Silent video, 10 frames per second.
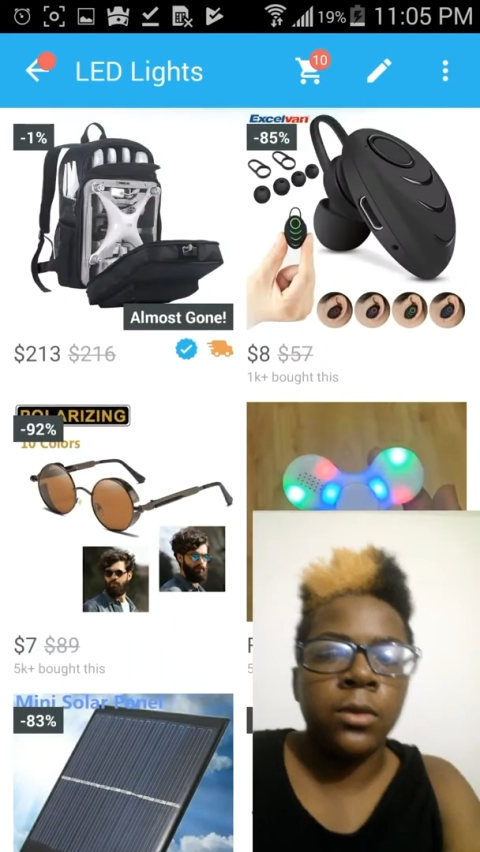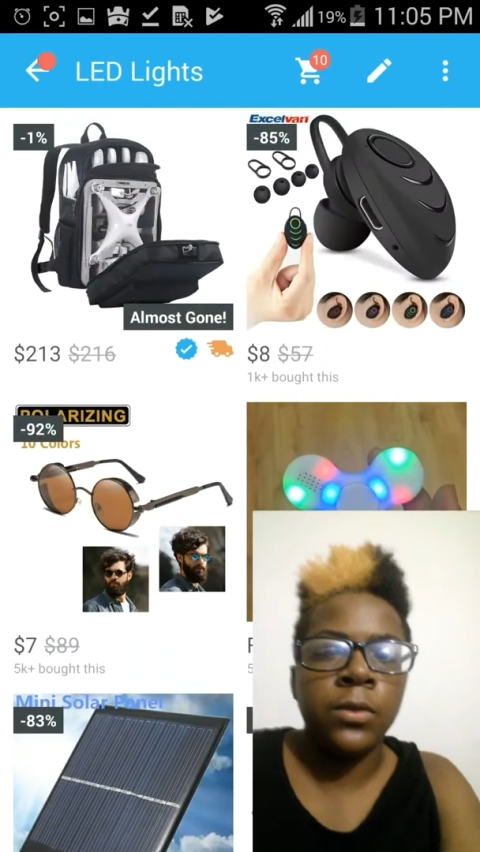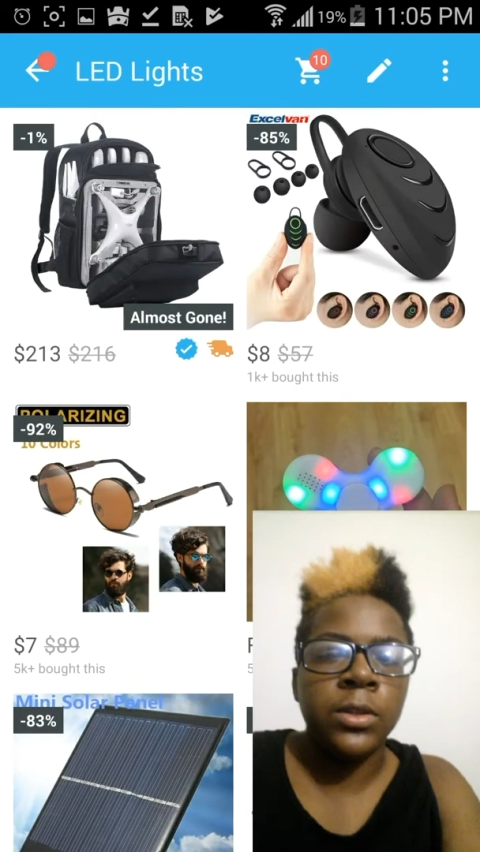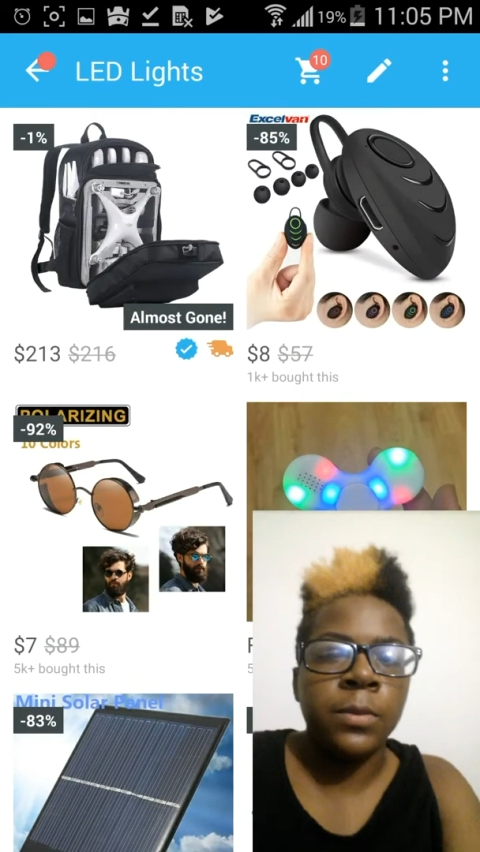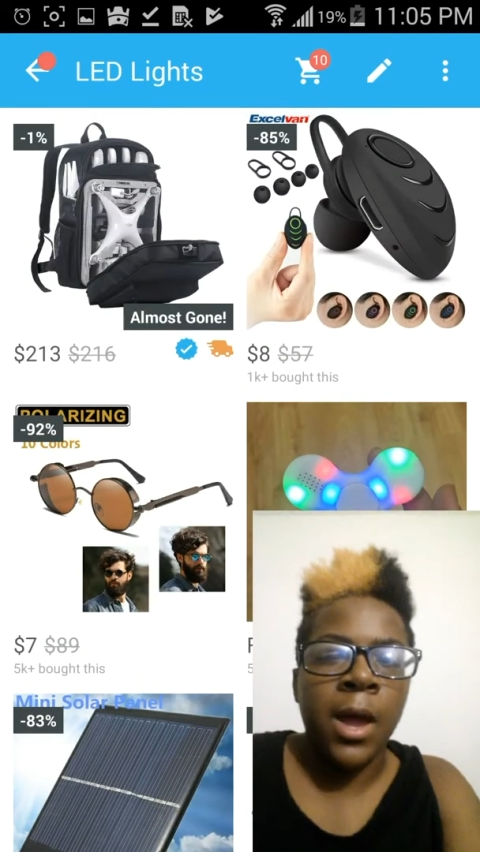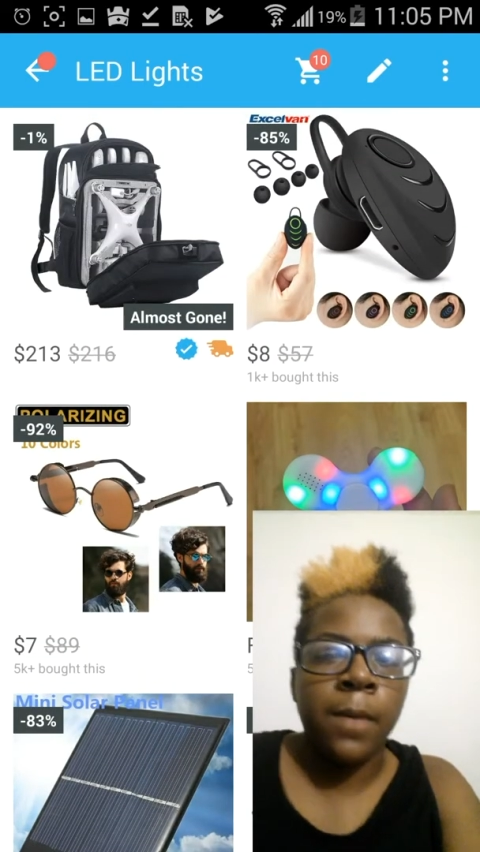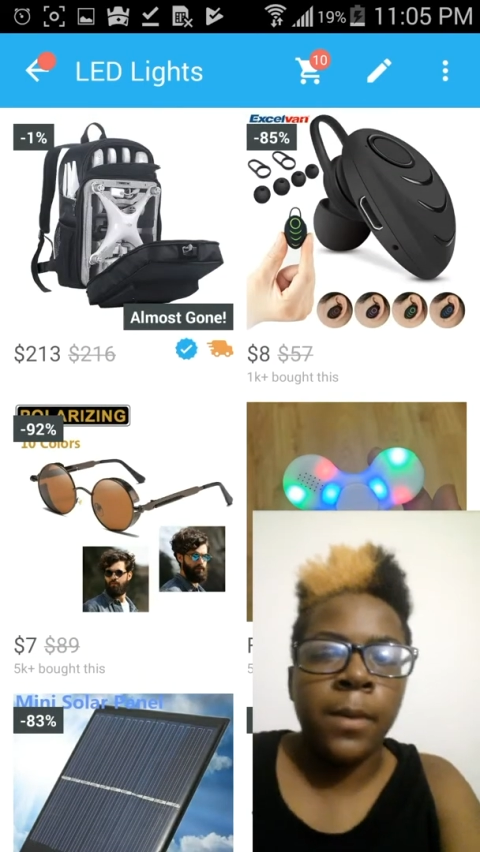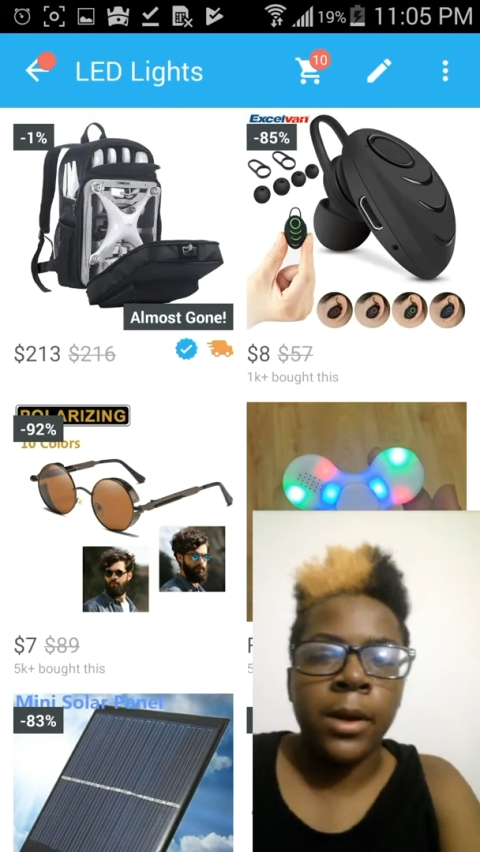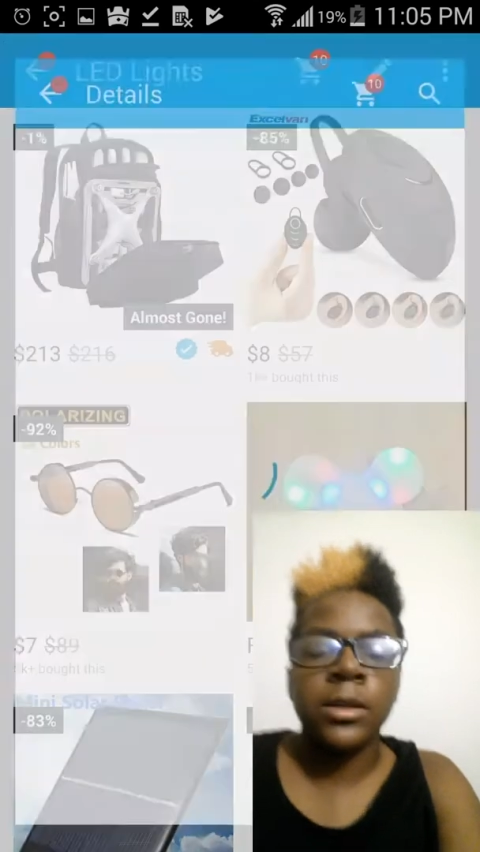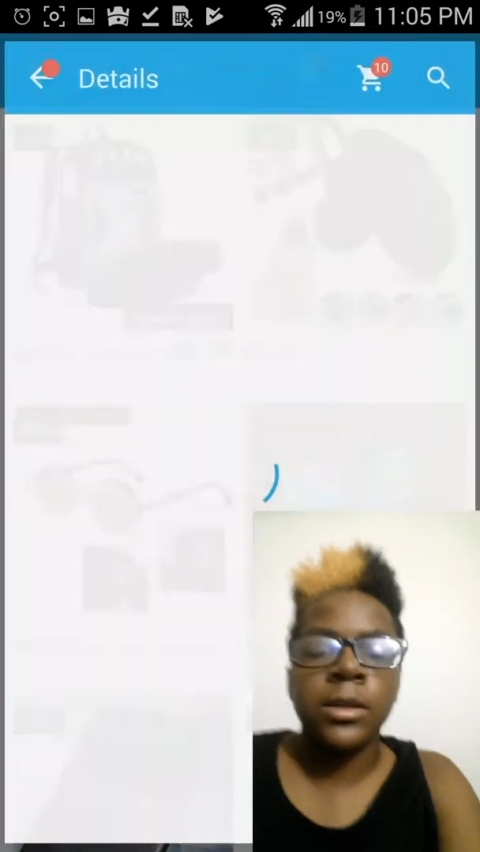Oh, this
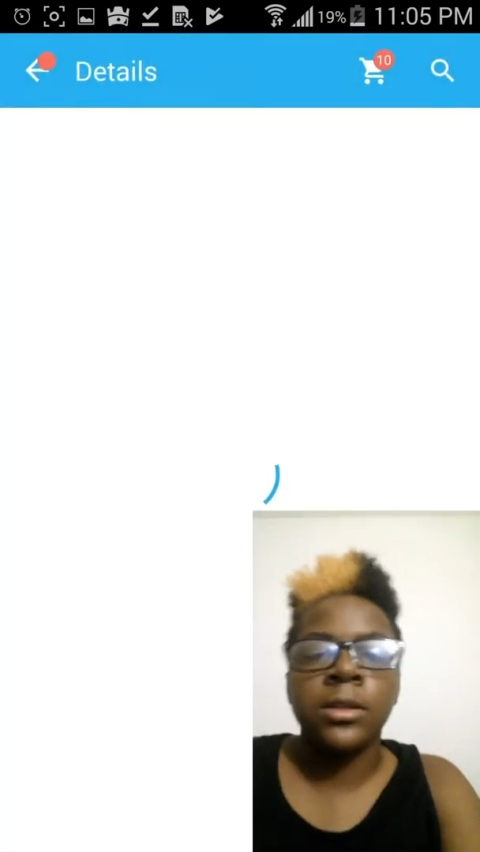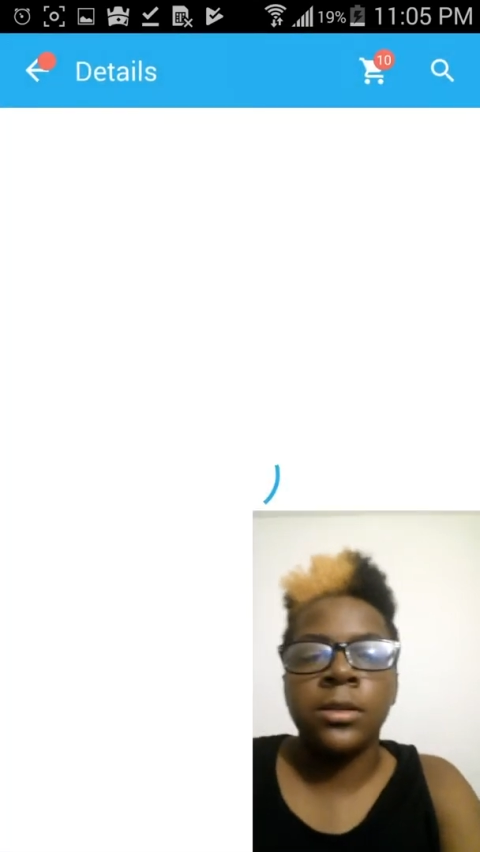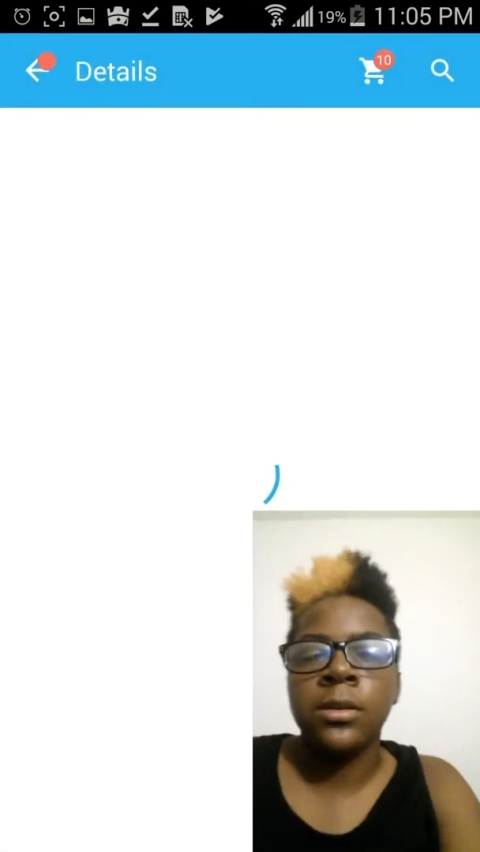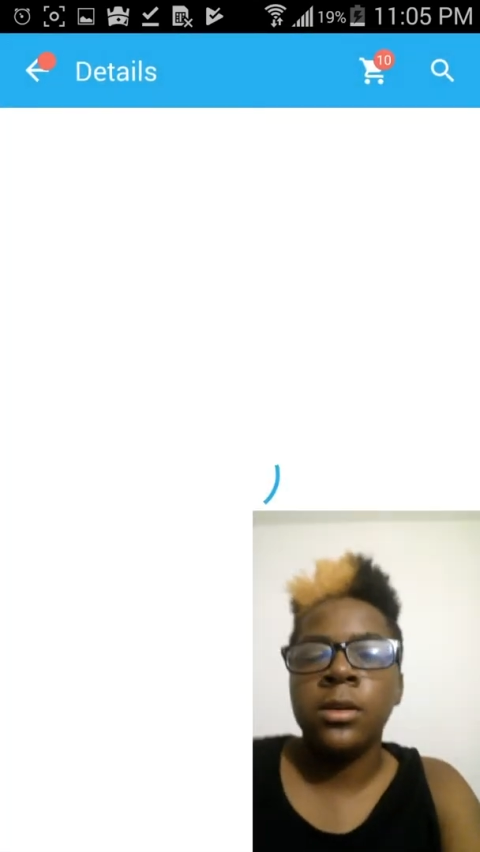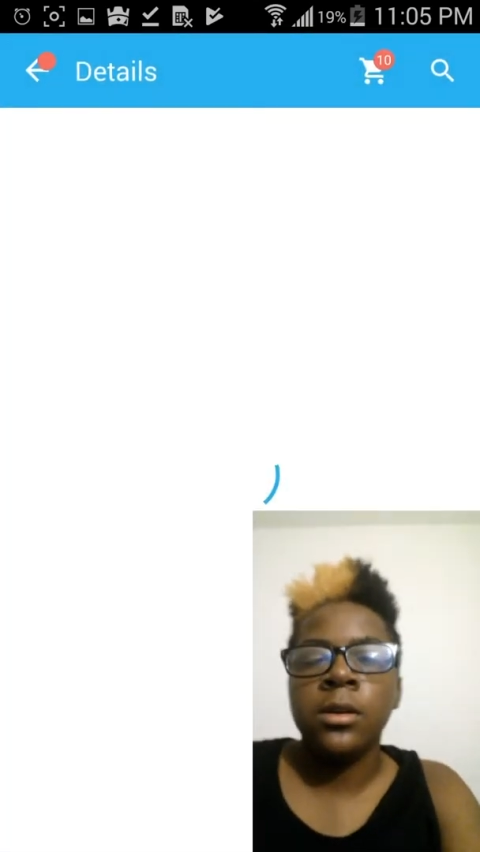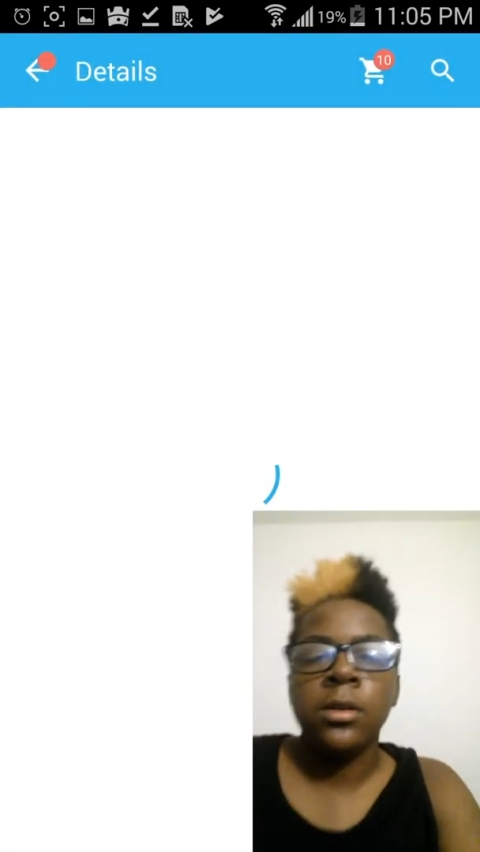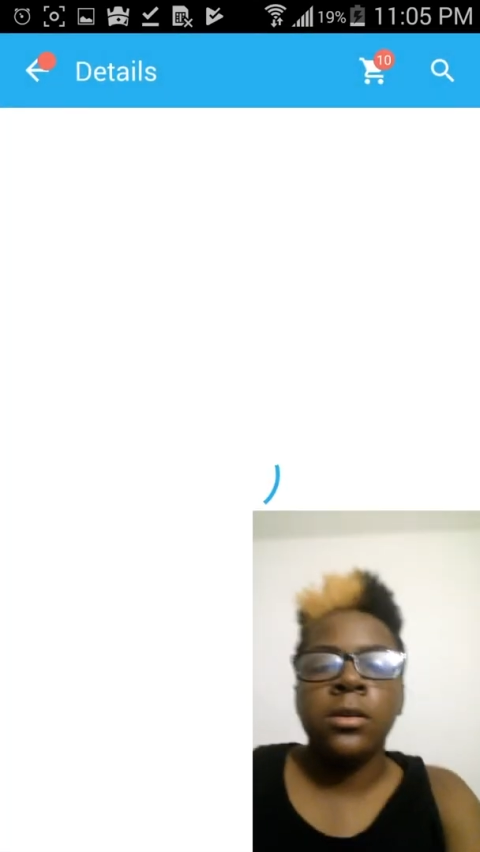backpack I seen.